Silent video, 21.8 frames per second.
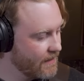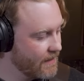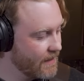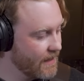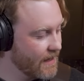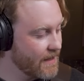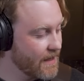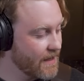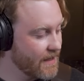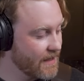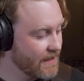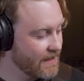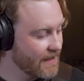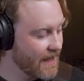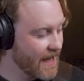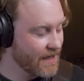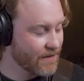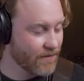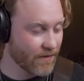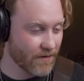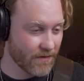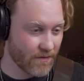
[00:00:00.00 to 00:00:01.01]
and then these
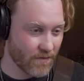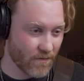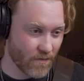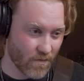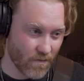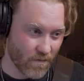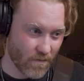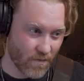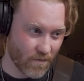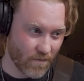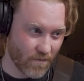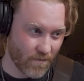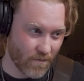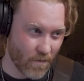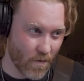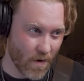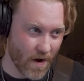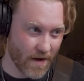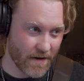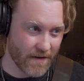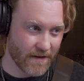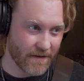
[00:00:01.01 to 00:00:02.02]
last ones,
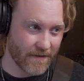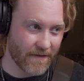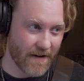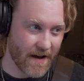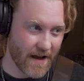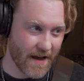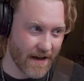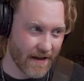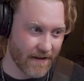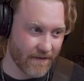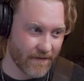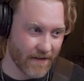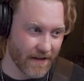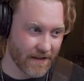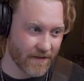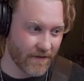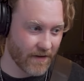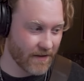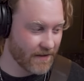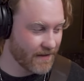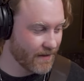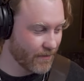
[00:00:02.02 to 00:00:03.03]
1 to 5, is
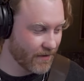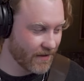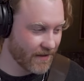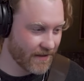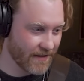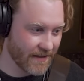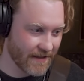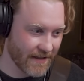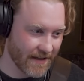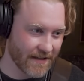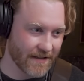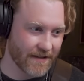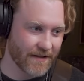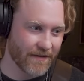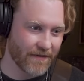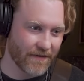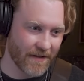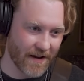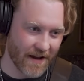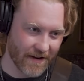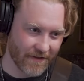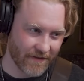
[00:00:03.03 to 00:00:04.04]
very similar to 6 to
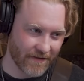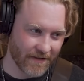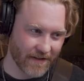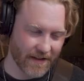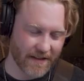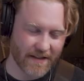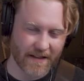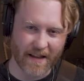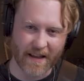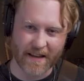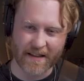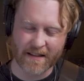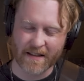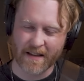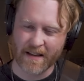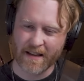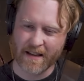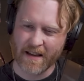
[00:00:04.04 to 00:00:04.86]
5. Listen to this.